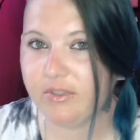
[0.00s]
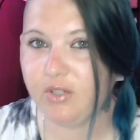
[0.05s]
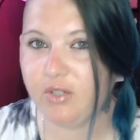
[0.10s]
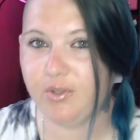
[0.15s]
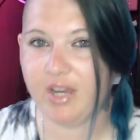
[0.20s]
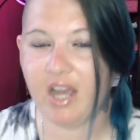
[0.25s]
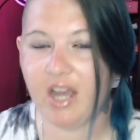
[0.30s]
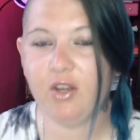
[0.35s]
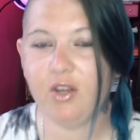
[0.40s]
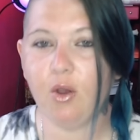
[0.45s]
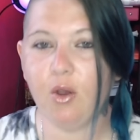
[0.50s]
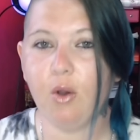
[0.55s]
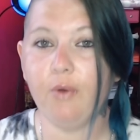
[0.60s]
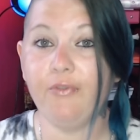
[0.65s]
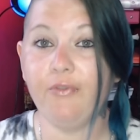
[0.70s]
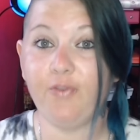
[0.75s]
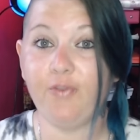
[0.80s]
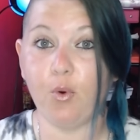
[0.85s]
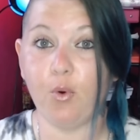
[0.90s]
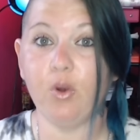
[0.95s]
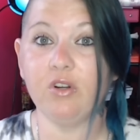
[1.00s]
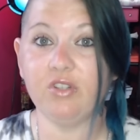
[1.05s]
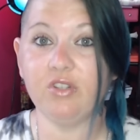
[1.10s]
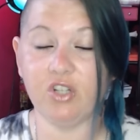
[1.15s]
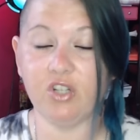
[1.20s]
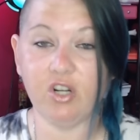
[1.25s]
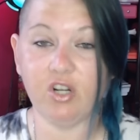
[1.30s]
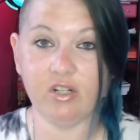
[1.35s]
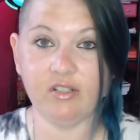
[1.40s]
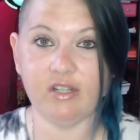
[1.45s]
do not know for
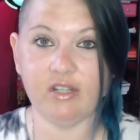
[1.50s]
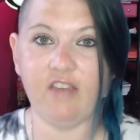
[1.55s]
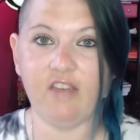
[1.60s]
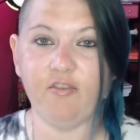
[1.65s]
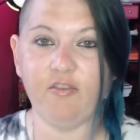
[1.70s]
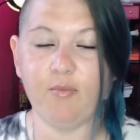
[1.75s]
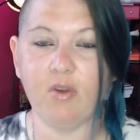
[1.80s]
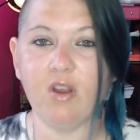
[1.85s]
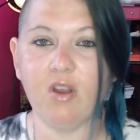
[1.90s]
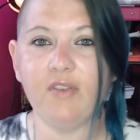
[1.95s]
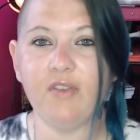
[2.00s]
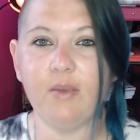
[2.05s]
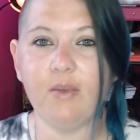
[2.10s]
certain if Murphy